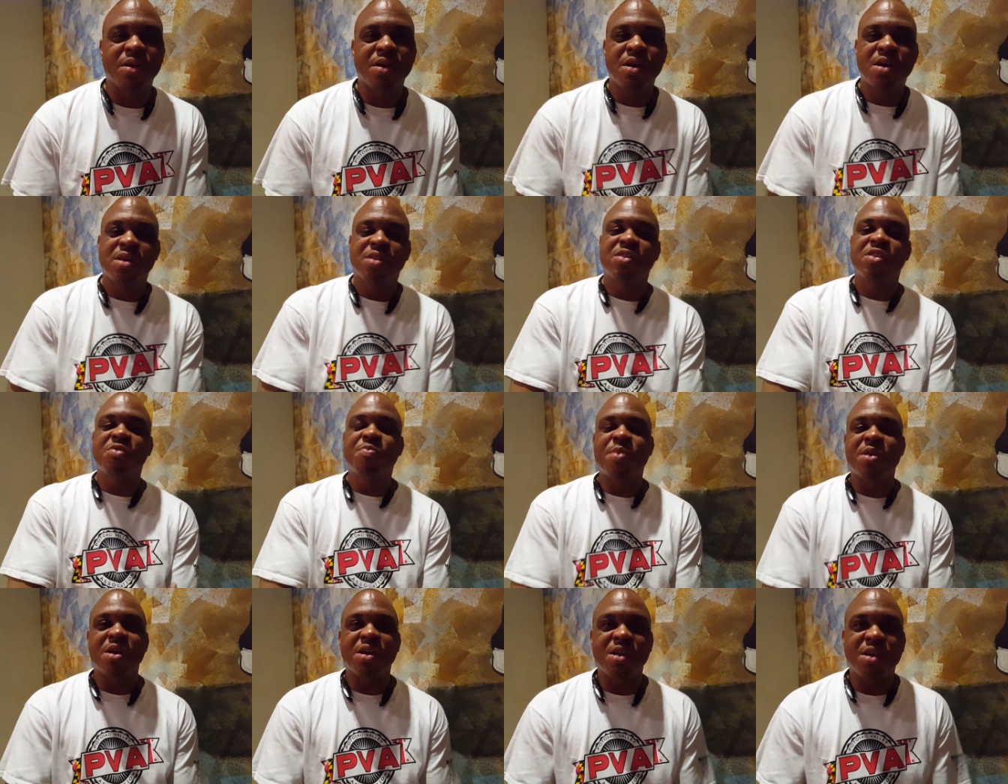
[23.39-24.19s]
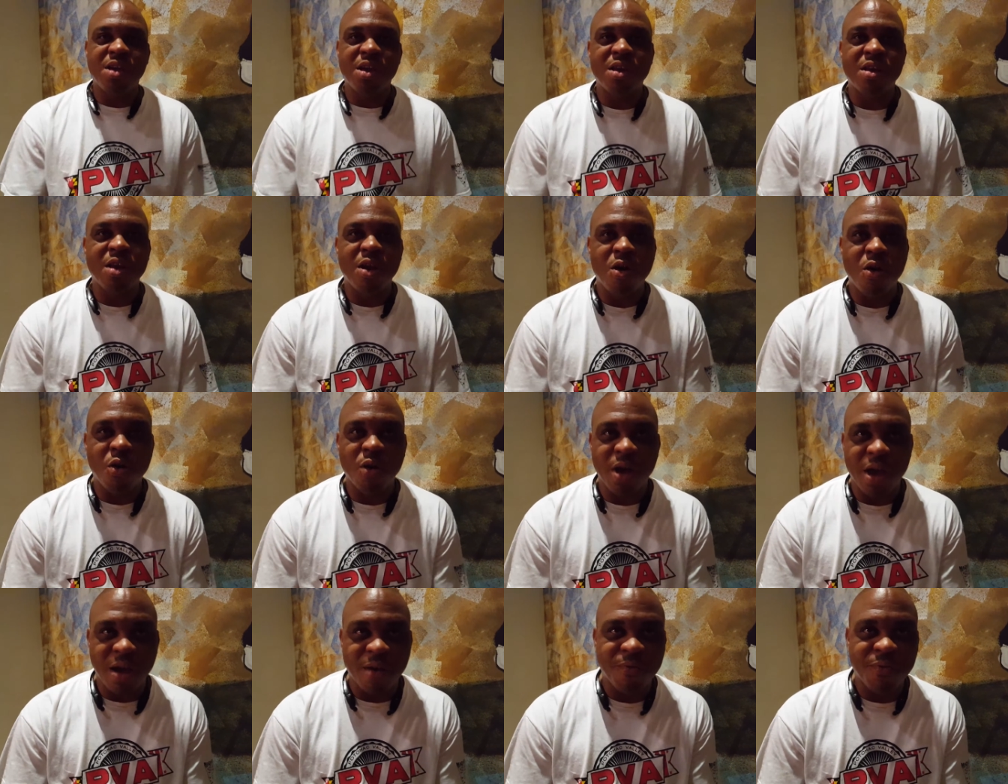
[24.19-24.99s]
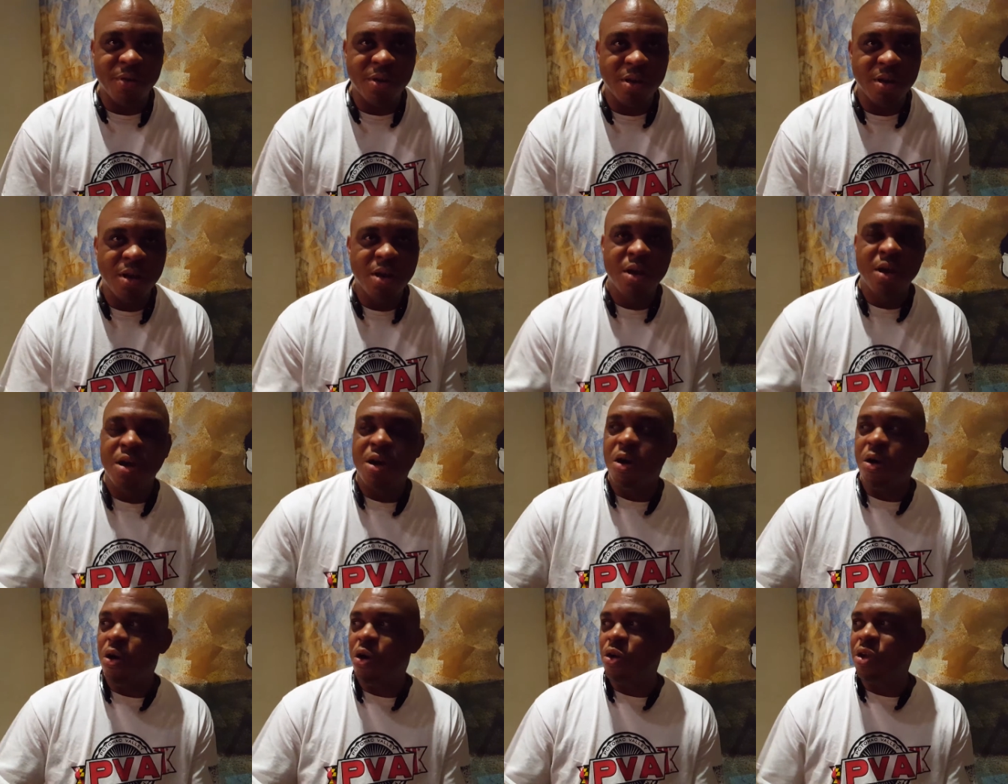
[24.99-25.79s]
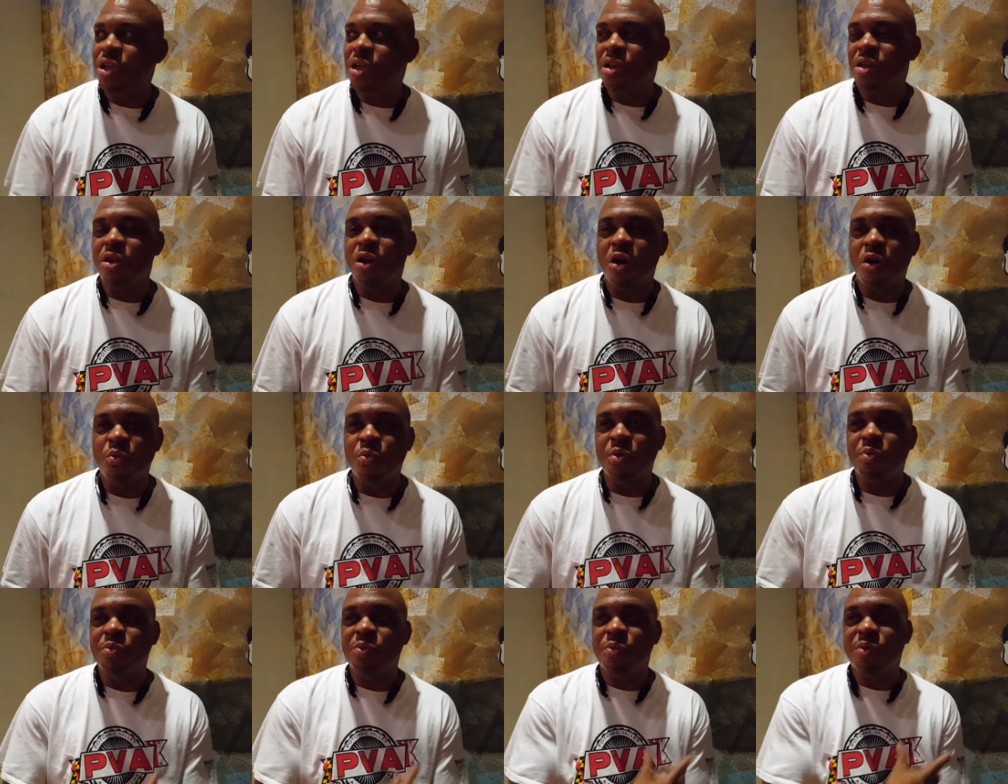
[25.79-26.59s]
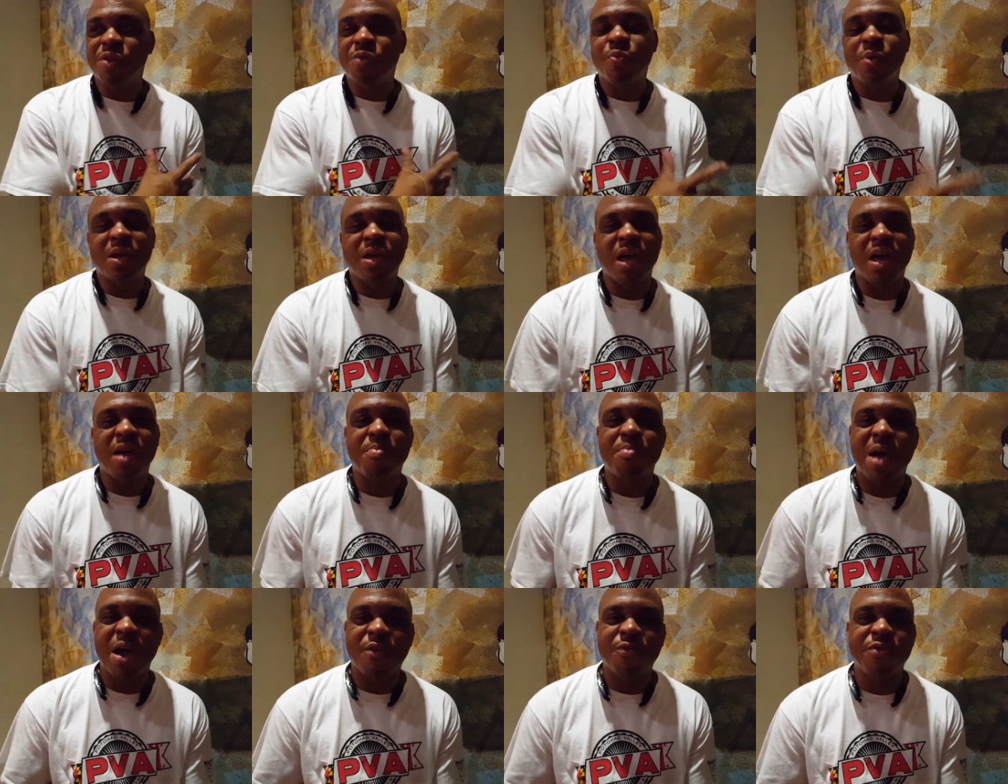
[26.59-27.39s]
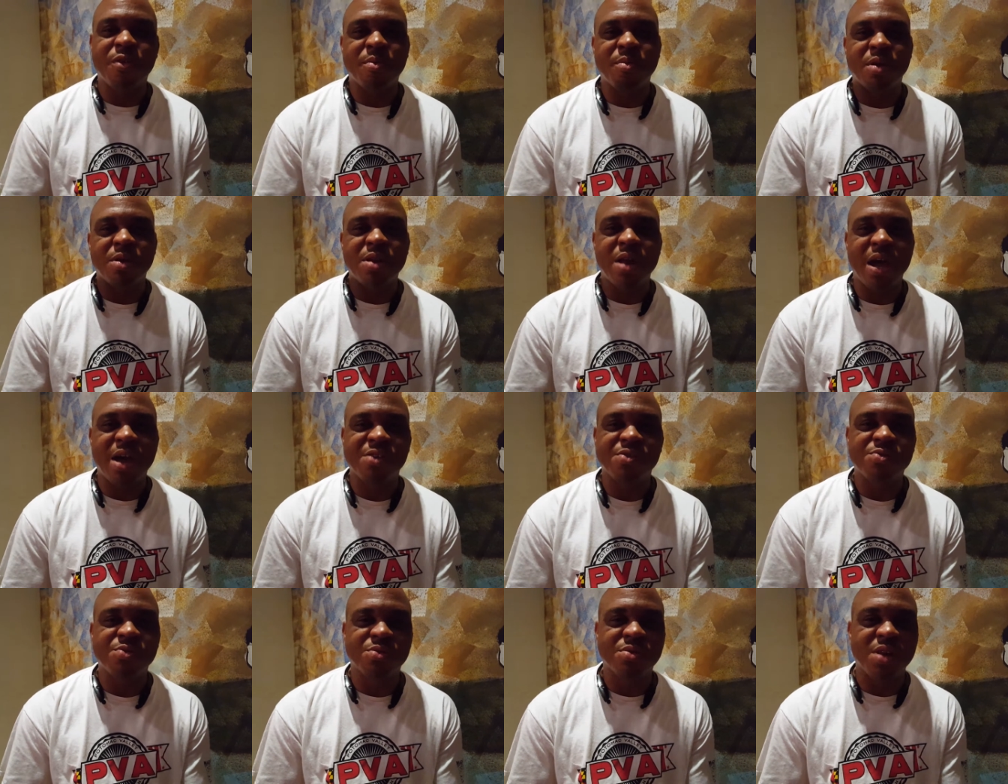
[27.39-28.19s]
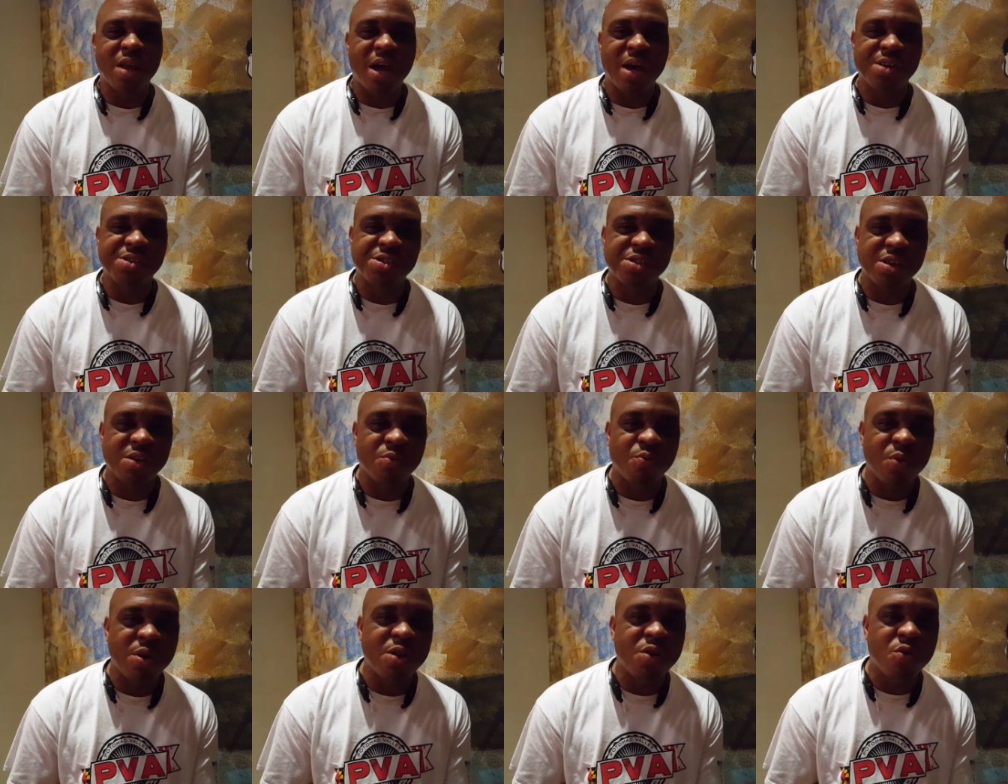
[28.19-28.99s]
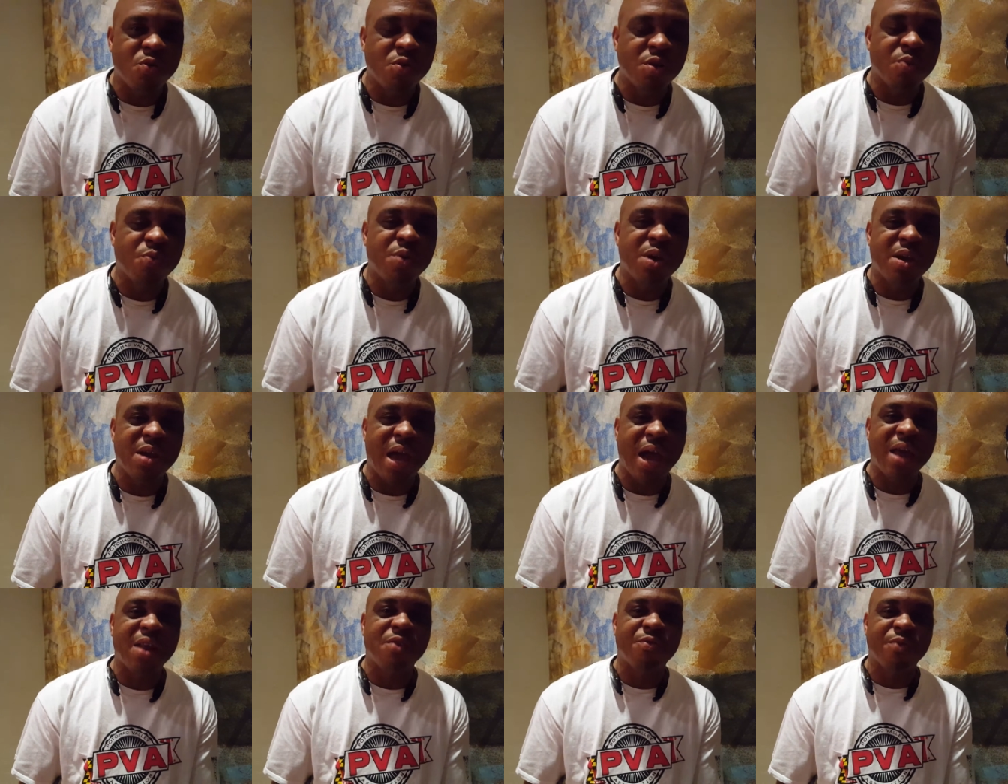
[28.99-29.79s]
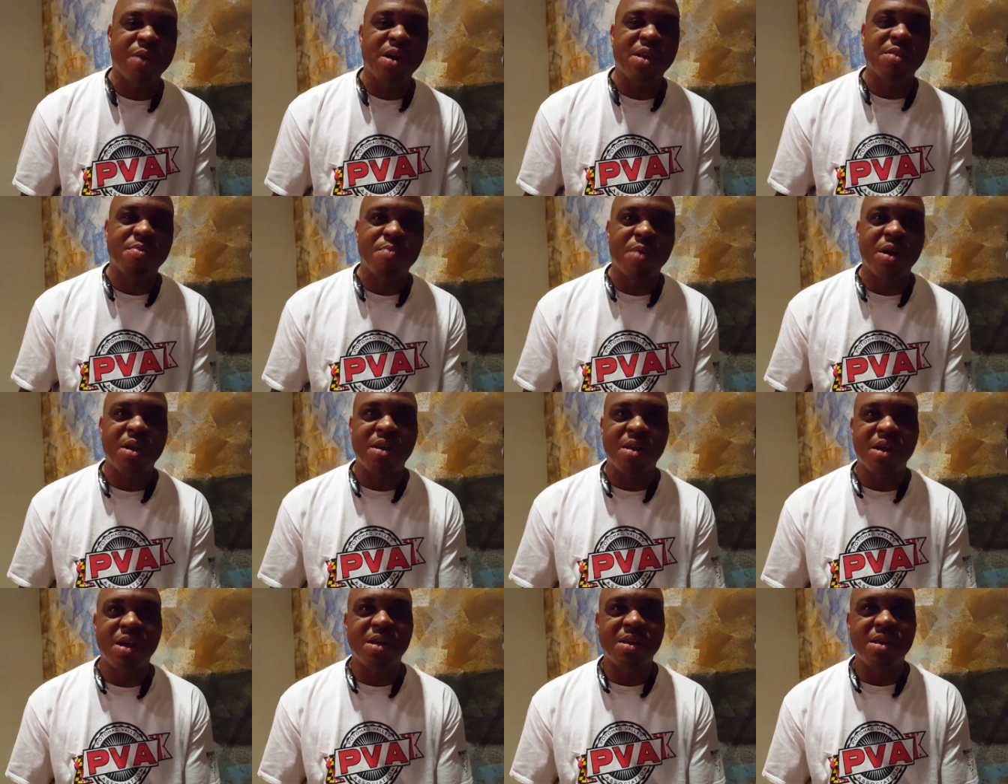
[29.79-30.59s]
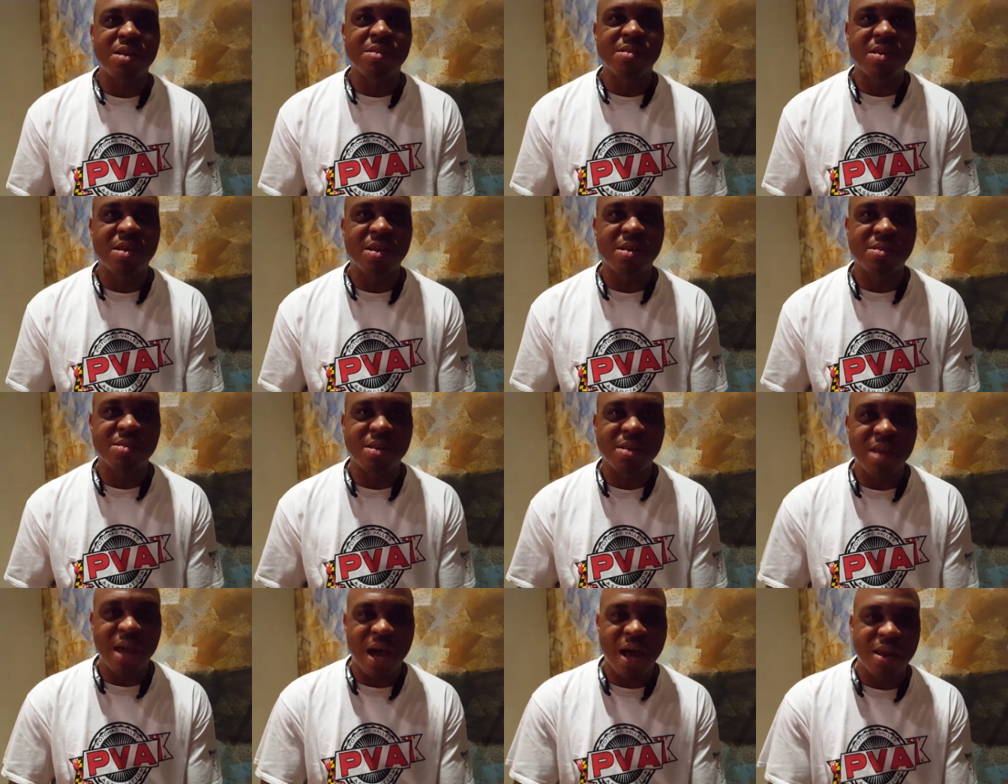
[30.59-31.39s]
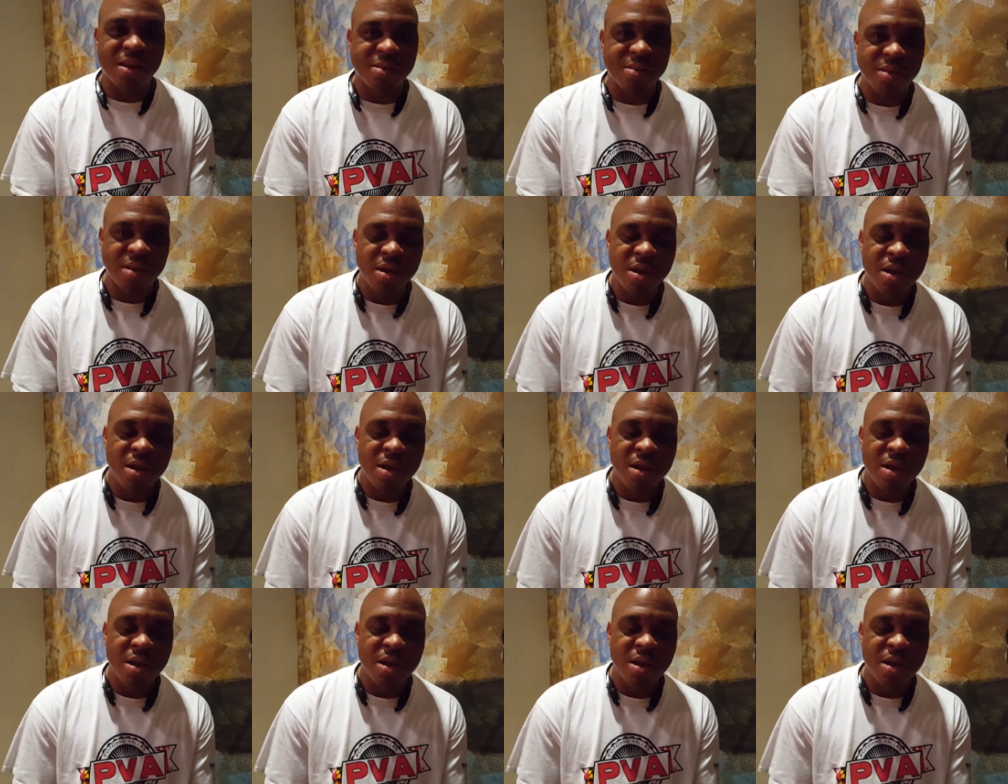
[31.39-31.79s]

It's been a year-long effort all year long. When, once we came back from the Nationals last year, we knew that we had to raise money to get these kids to Dallas.